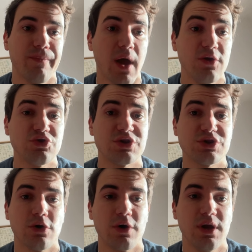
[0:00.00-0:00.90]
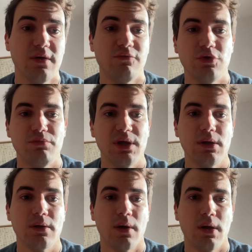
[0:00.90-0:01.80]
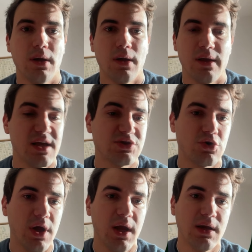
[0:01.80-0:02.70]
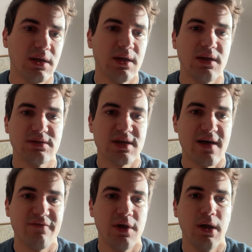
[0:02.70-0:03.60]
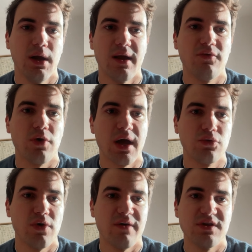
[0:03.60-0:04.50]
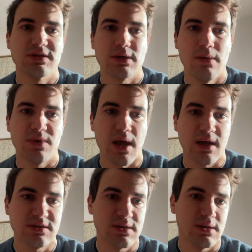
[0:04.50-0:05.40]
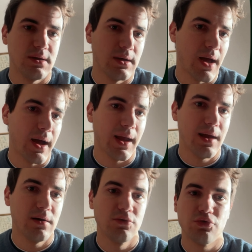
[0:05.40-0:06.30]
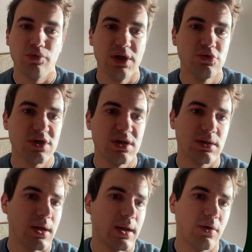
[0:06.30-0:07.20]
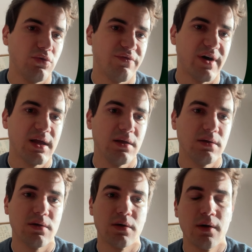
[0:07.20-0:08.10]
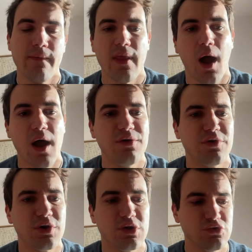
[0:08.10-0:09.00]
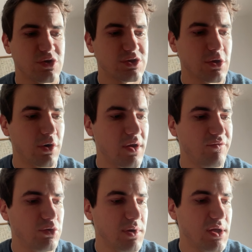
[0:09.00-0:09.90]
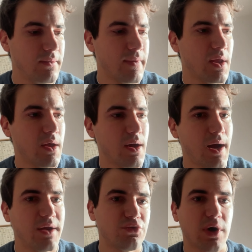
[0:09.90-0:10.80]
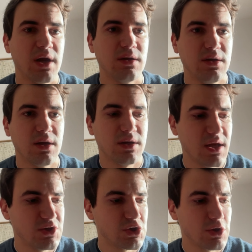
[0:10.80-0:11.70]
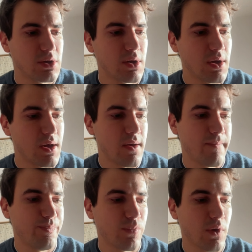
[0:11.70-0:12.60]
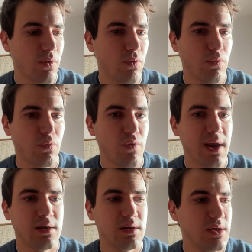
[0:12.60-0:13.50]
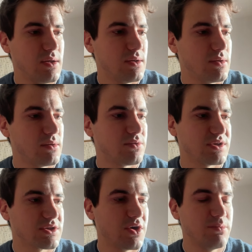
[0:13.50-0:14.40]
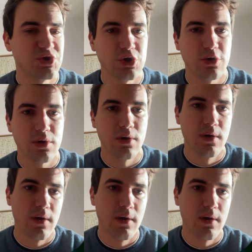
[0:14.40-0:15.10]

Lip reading: A user story would be, yesterday I dictated something and I would like to have the same text again to reuse it, and I could find it there. A different user story would be, I tried the dictation when the transcription